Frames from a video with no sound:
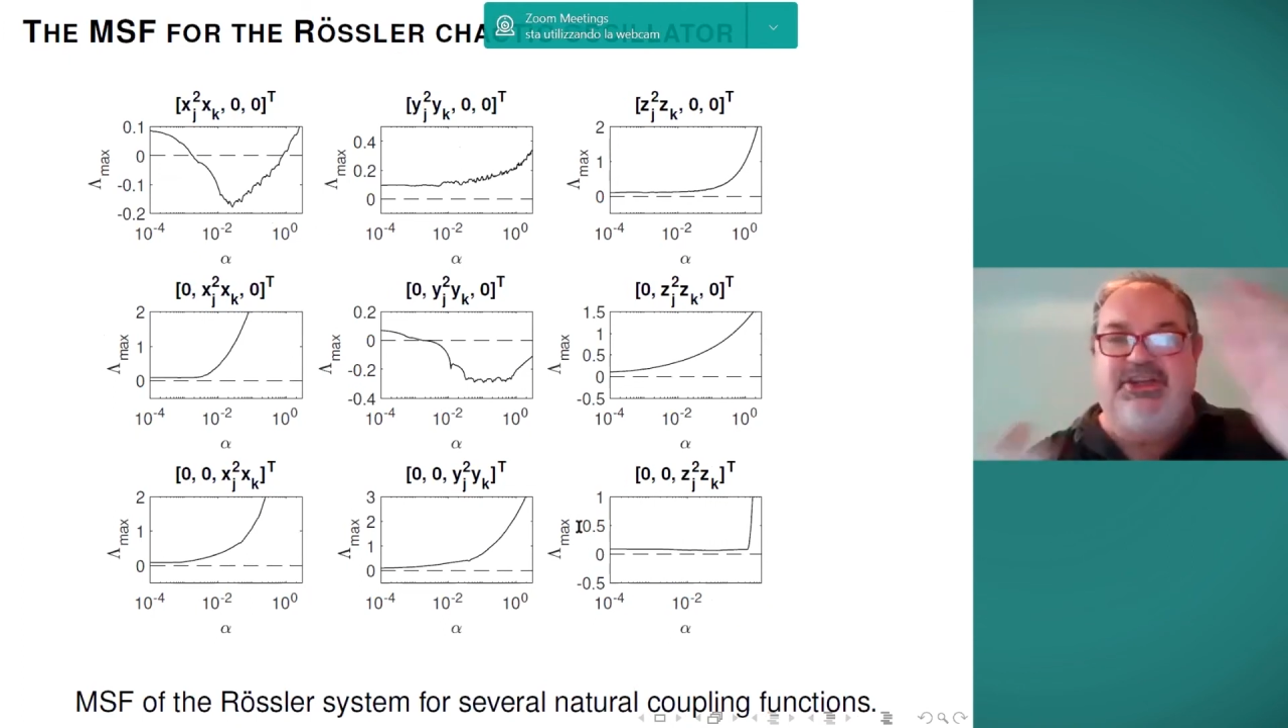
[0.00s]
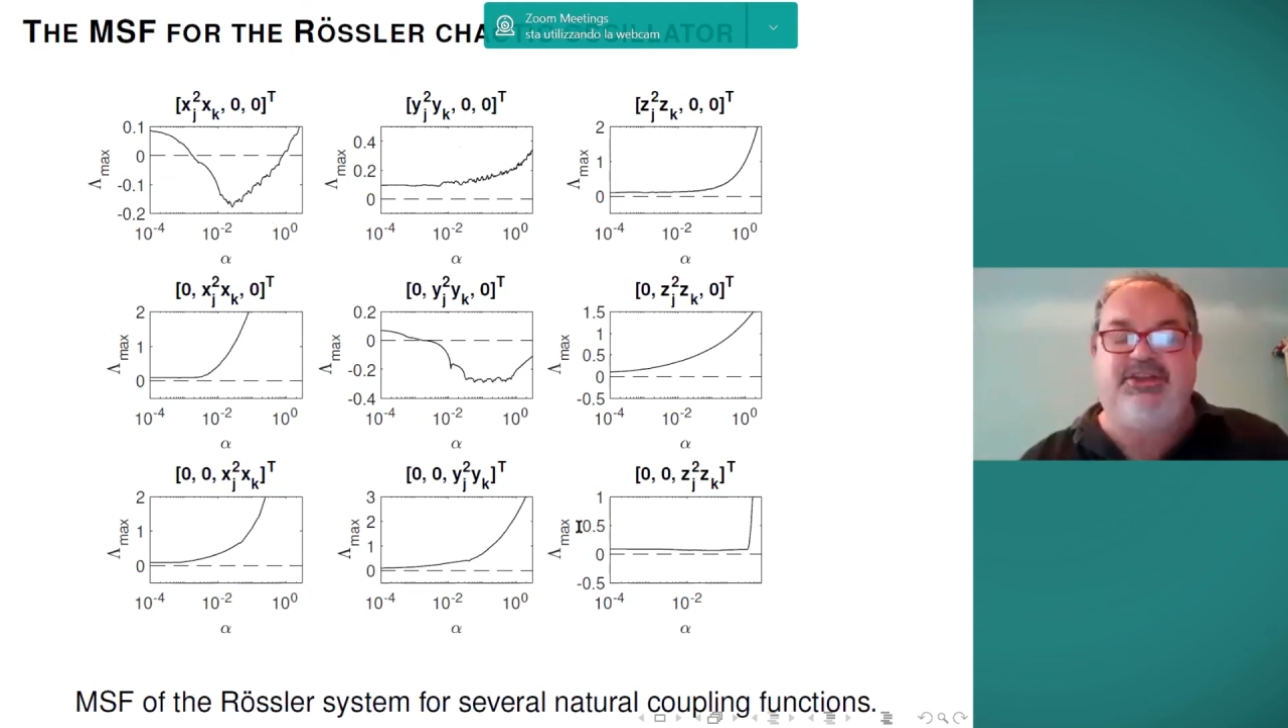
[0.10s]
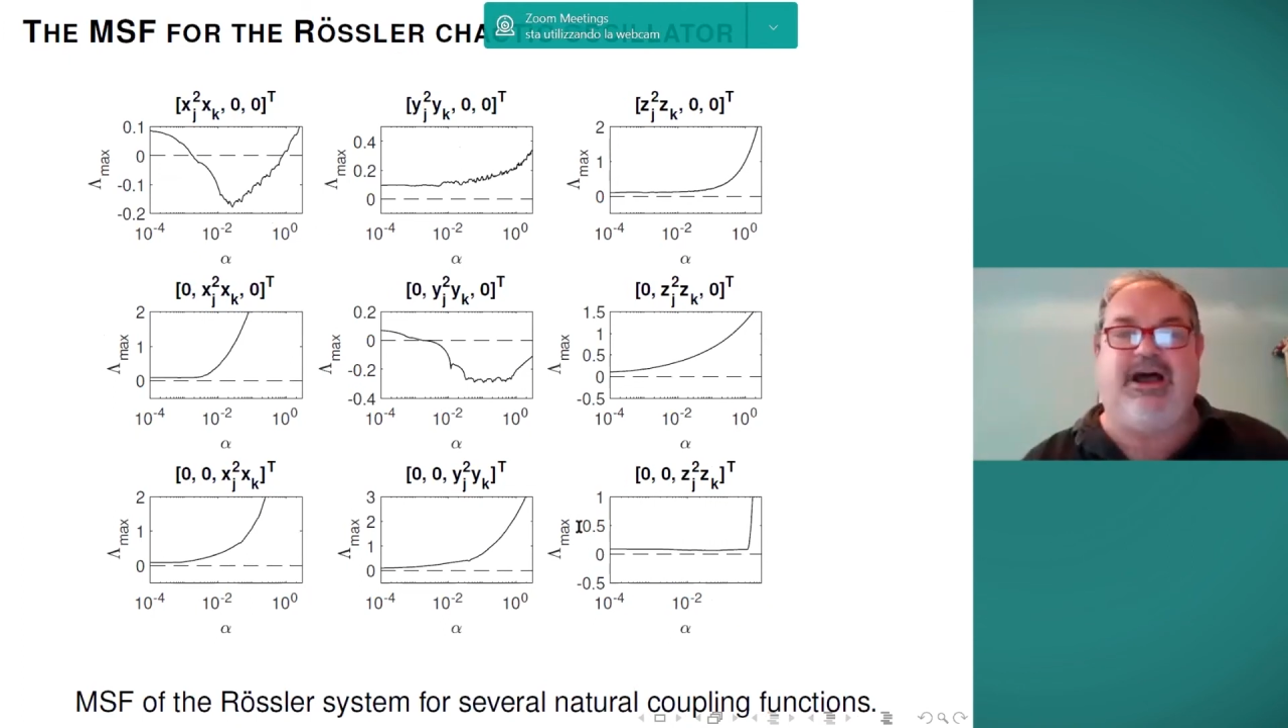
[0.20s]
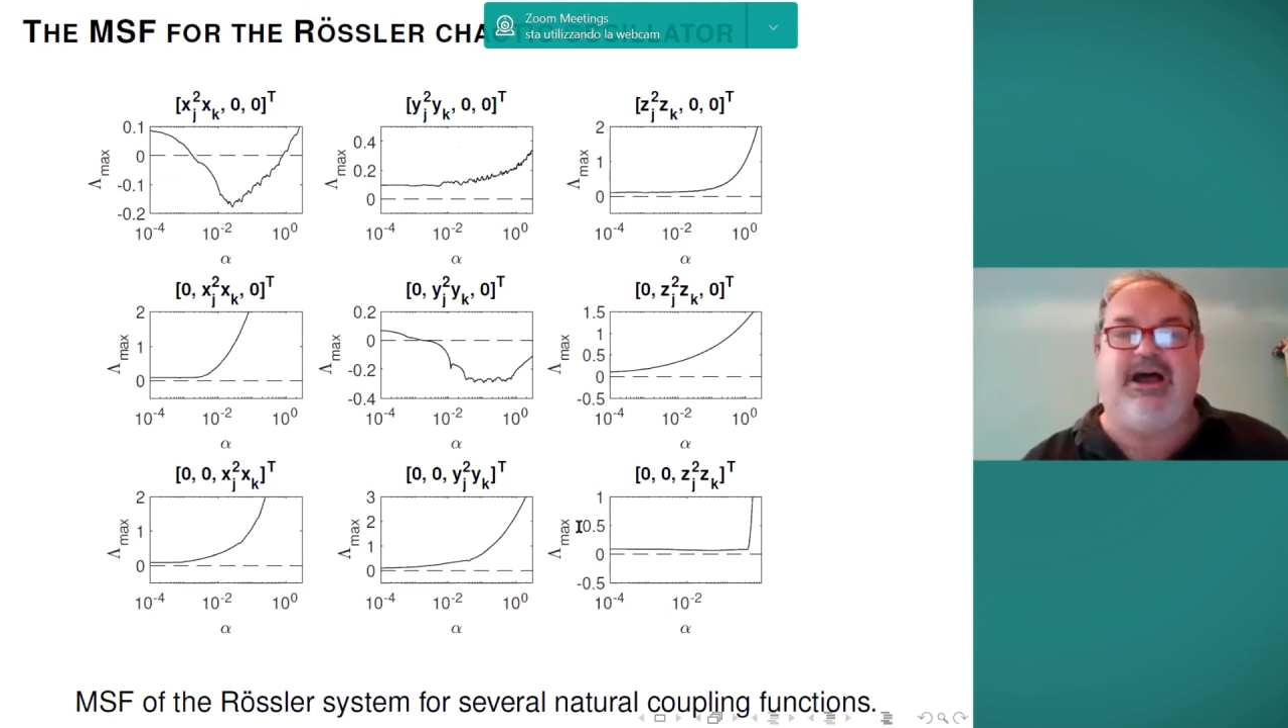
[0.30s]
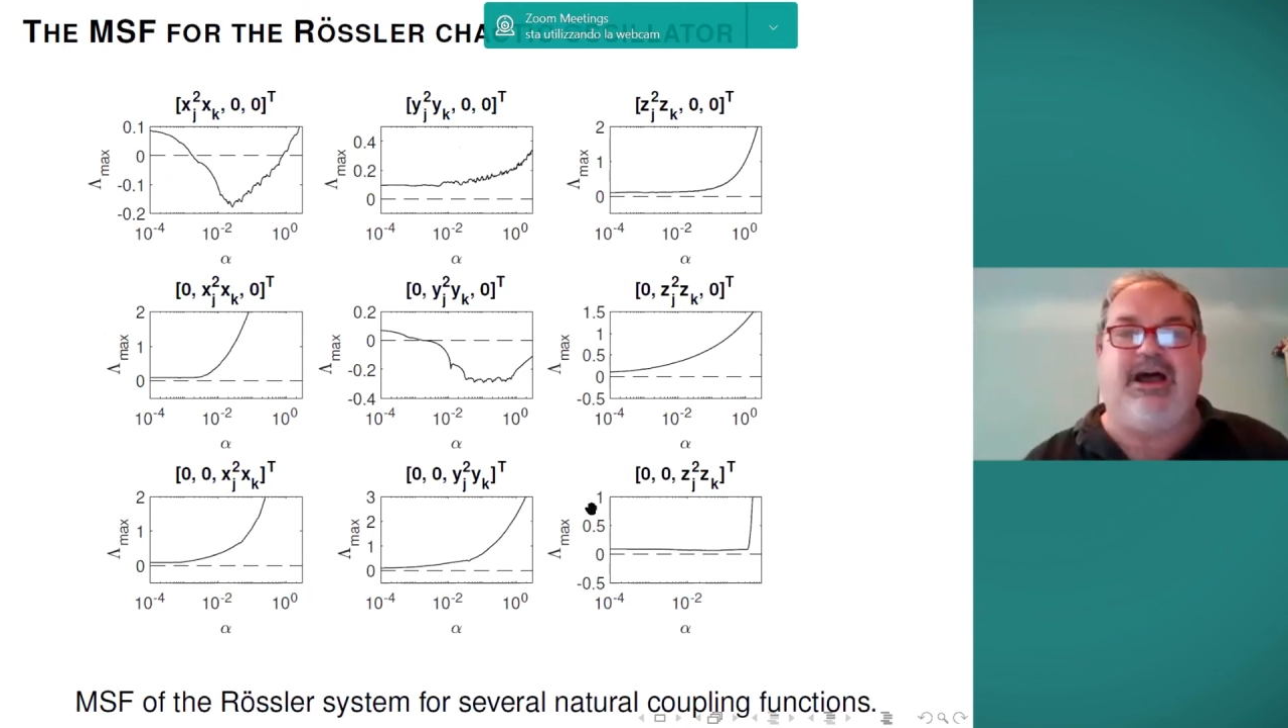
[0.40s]

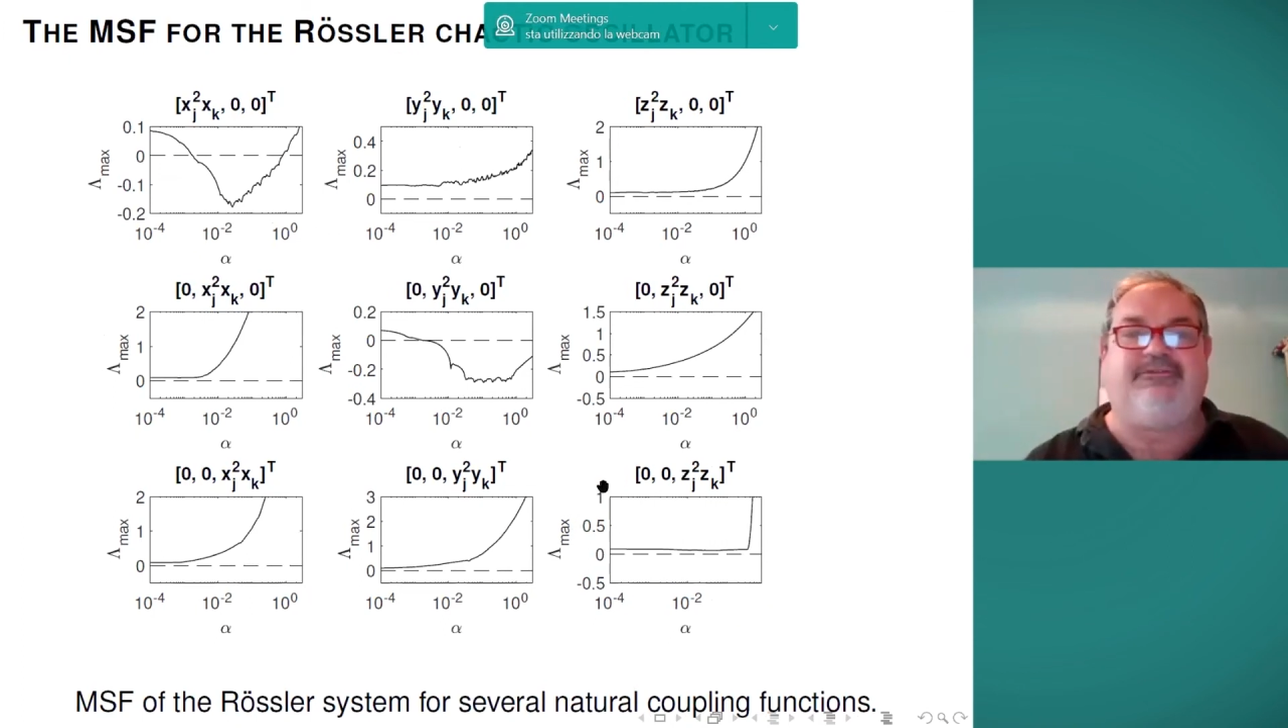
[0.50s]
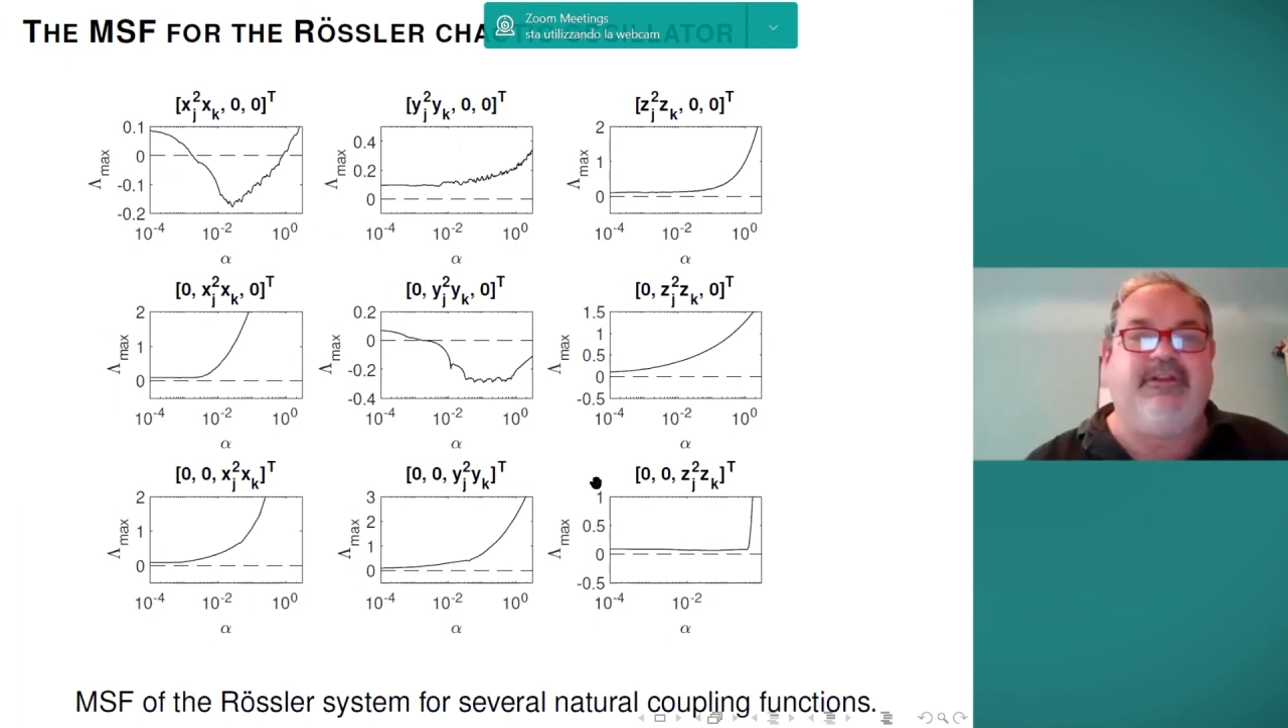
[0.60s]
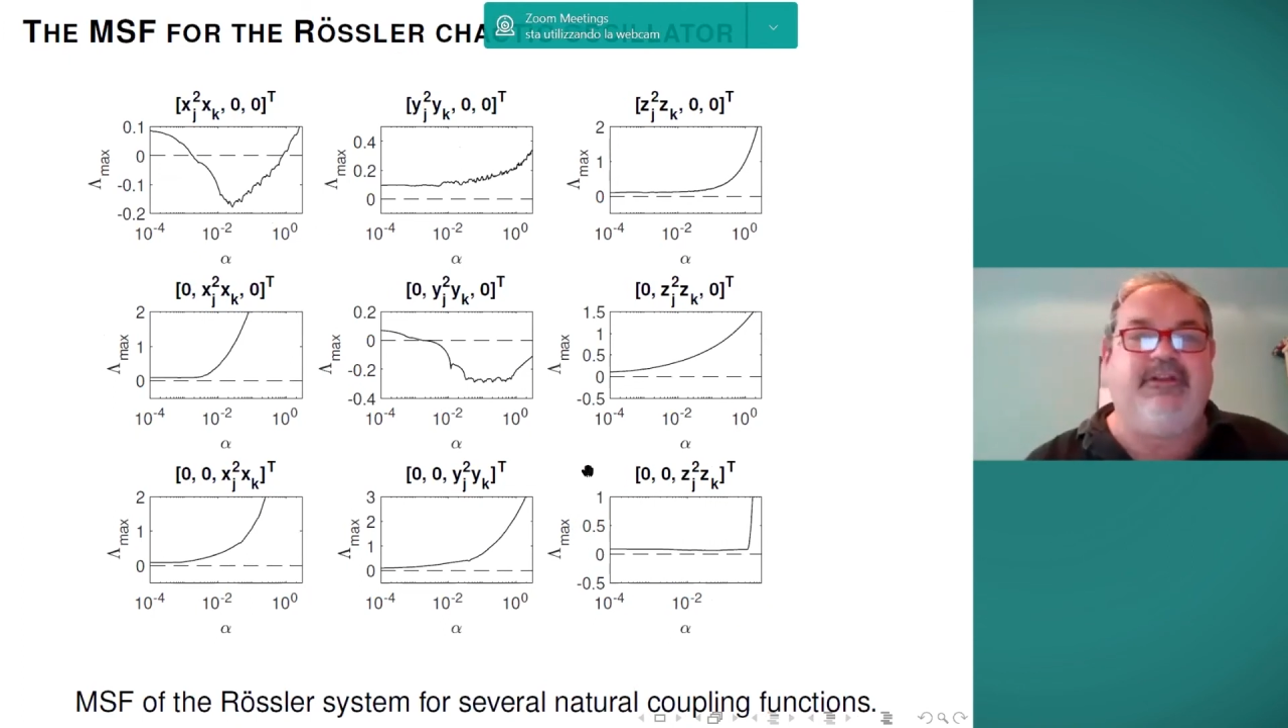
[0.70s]
You have